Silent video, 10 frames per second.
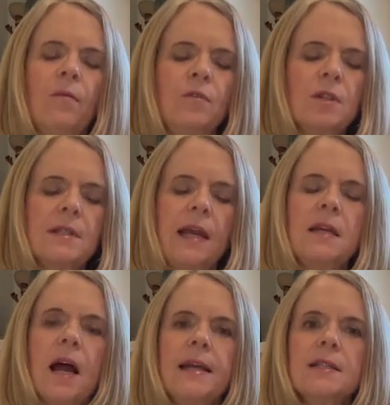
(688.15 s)
Just a
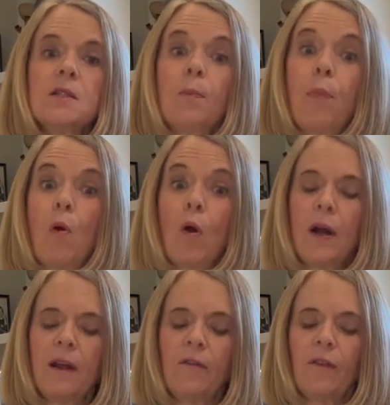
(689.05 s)
nice,
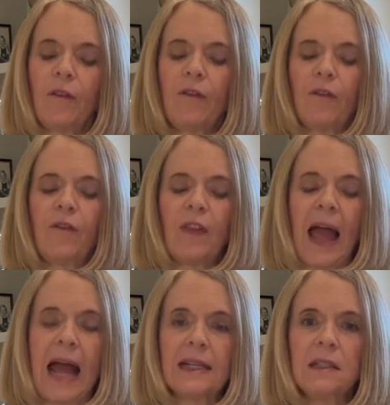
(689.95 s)
supportive,
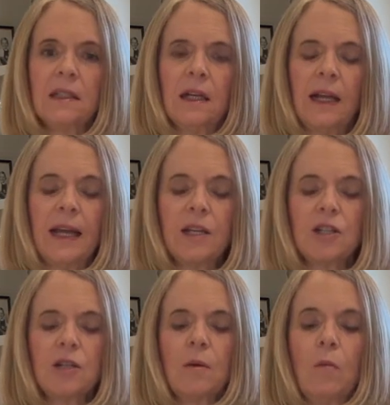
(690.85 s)

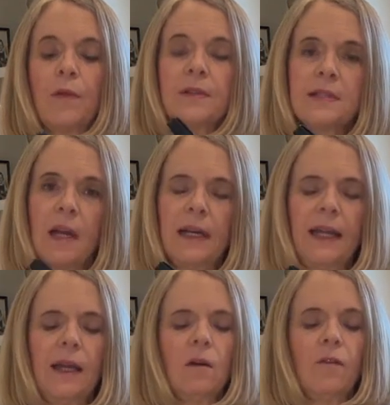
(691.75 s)
flat-ish with a slight
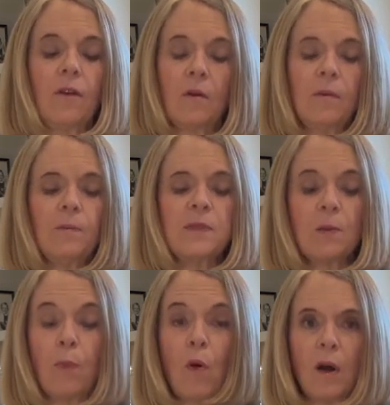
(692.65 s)
heel for
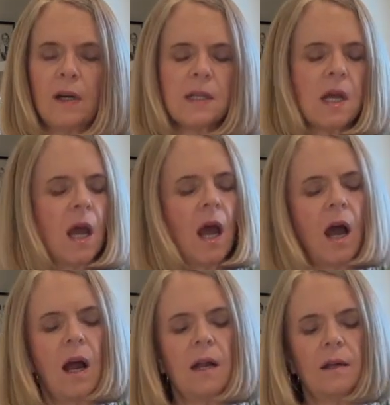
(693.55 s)
support.
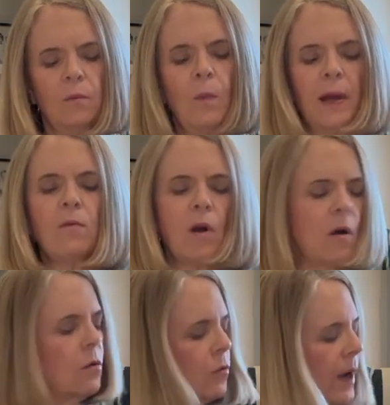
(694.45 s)

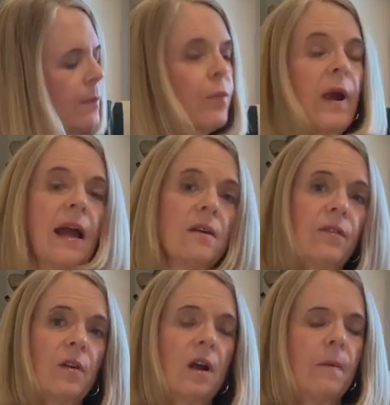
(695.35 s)
Monroe, great brand
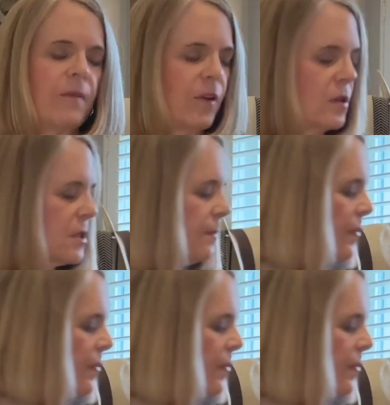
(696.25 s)
for comfort.